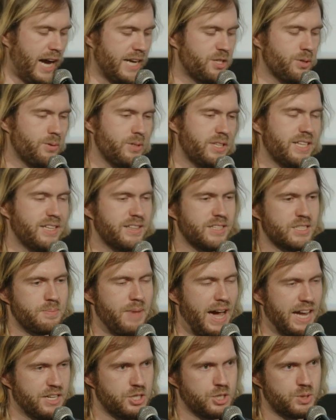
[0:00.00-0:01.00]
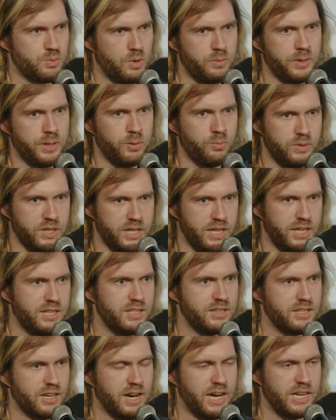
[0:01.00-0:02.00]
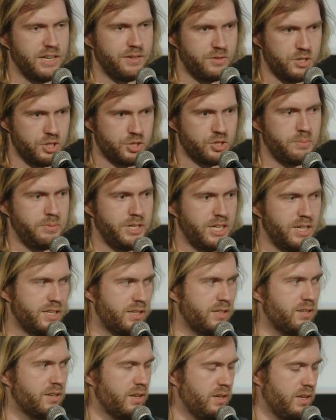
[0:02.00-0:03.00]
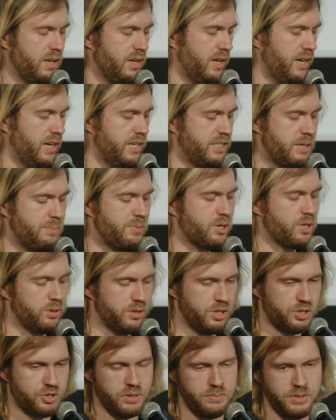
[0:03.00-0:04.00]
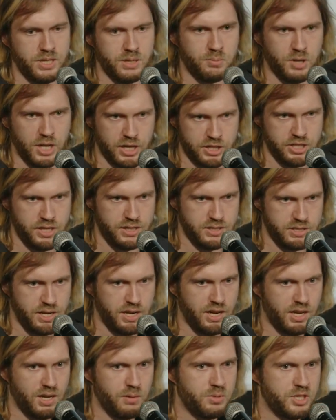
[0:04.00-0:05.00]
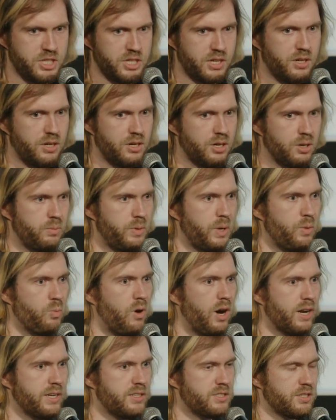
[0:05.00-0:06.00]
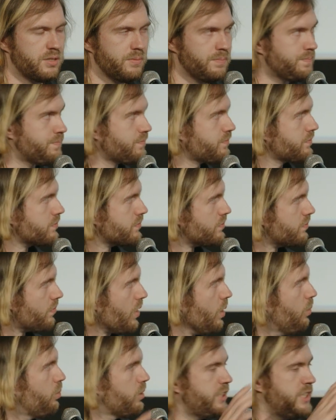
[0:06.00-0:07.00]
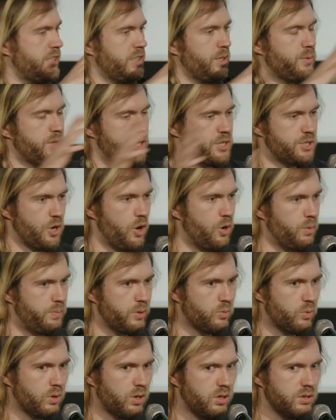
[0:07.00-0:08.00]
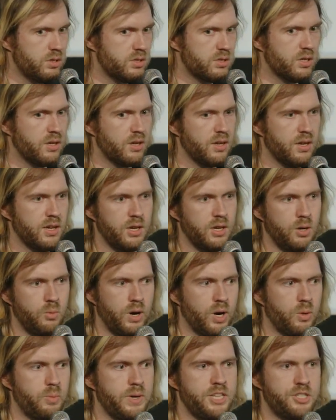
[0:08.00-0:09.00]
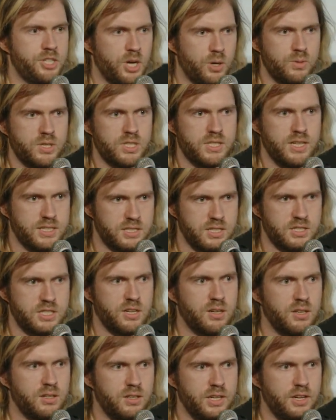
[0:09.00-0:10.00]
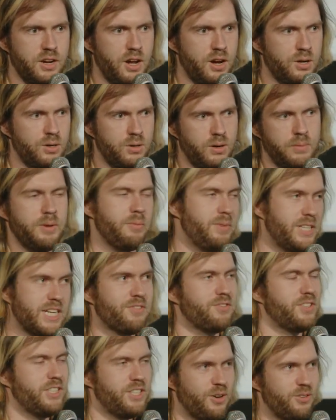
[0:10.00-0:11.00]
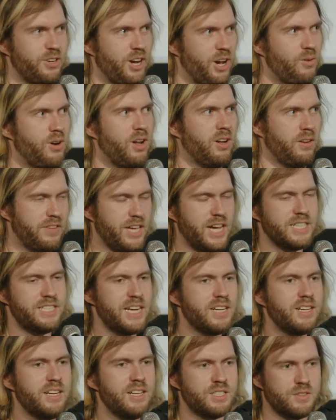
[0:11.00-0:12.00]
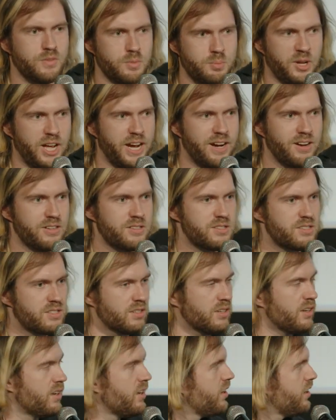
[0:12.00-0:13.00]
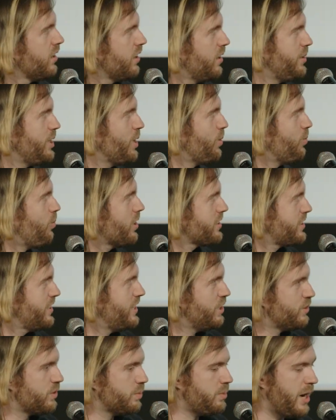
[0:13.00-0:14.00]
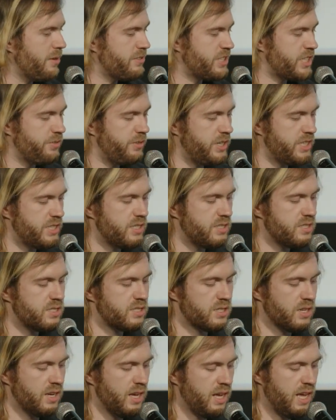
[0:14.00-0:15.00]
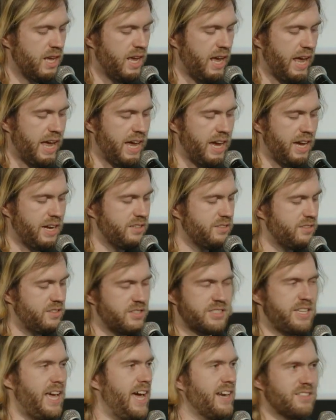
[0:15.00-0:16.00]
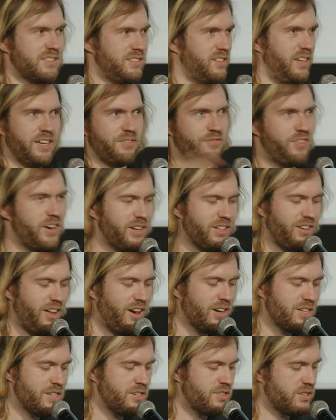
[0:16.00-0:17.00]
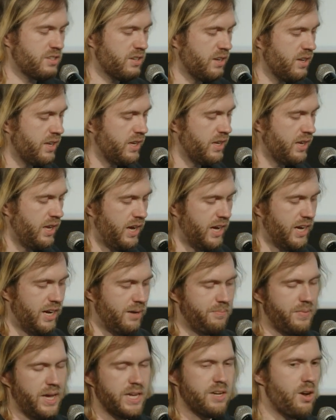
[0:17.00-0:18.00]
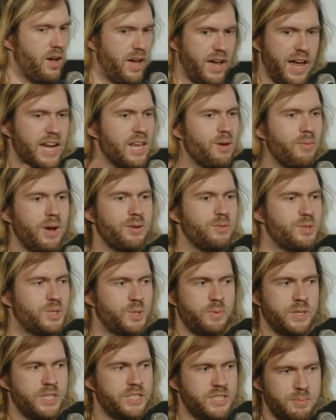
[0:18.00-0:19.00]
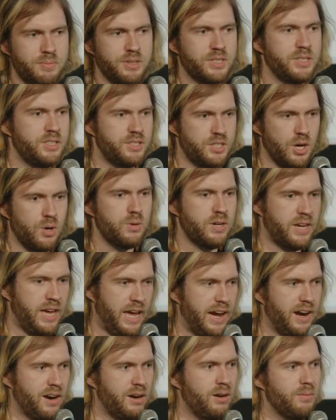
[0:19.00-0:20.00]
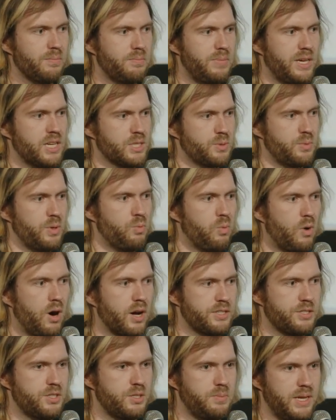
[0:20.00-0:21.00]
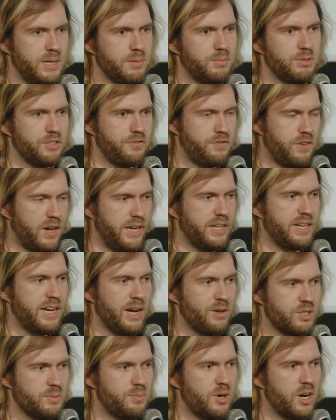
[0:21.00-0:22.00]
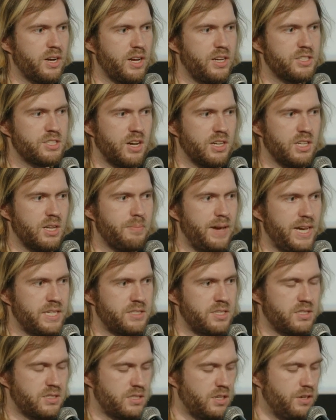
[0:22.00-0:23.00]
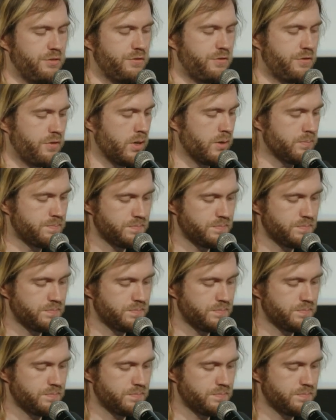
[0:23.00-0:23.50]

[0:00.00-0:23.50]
I don't think this matches what we need in the kind of distributed, uh, typical distributed blockchain setting. In particular, we want, we're dealing with this open world, where we don't necessarily know. I mean, we definitely don't know all the identities of the players. We don't want to know for privacy reasons. And the set is like very large. Um, and anyway, so we typically don't care because we want to be able to find counterparties on the basis of,